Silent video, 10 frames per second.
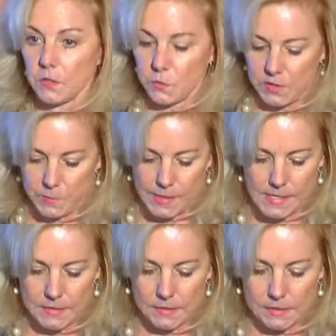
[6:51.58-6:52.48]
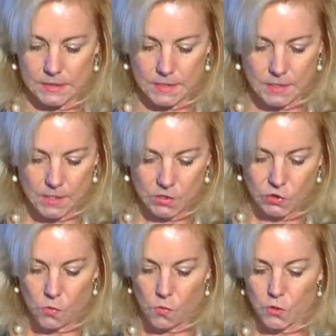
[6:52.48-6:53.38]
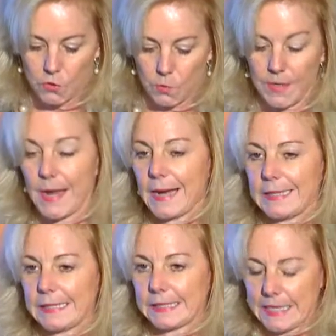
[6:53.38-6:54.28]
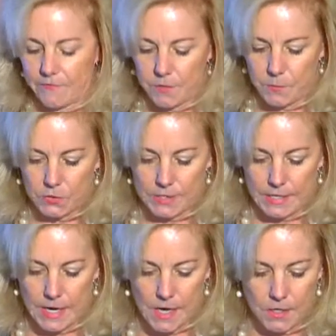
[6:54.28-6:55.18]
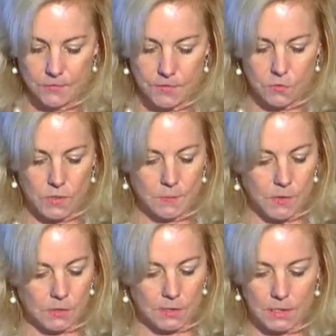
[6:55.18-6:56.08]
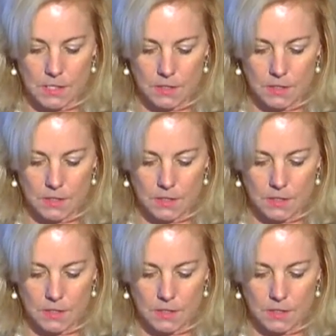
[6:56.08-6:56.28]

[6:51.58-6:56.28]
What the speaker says: response scores were 97% higher for the green building